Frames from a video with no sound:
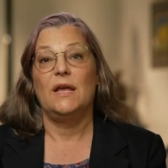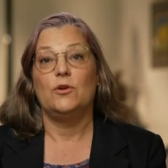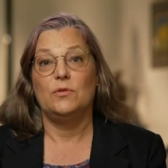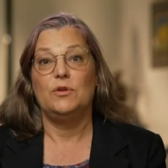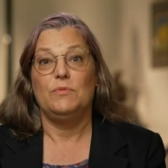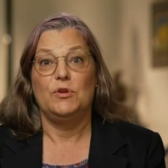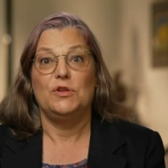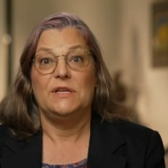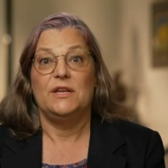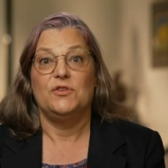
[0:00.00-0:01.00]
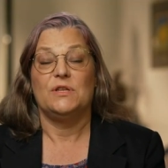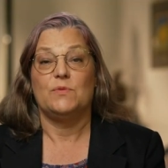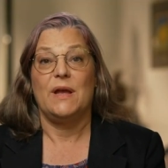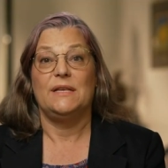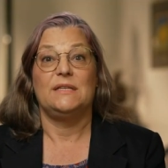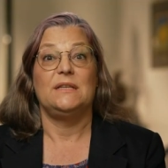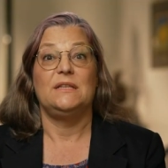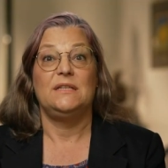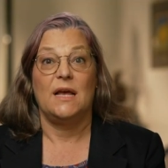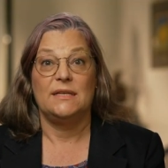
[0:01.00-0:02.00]
and on using interest rates
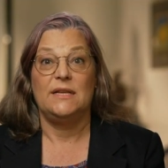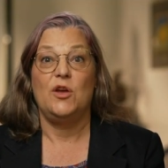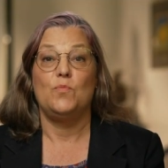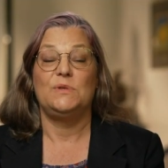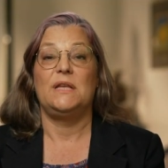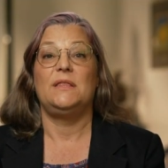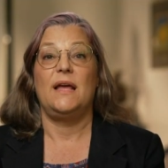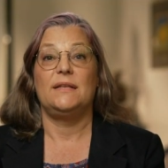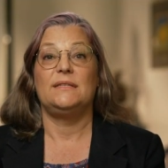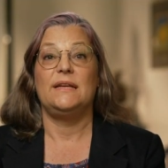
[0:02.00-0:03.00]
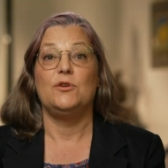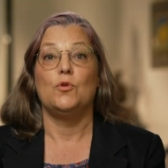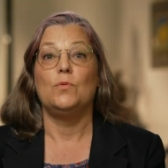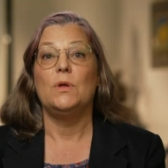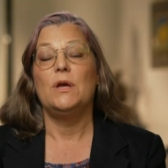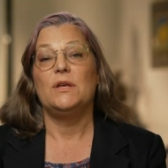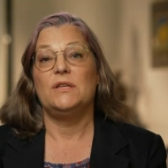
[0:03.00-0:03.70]
does help send that signal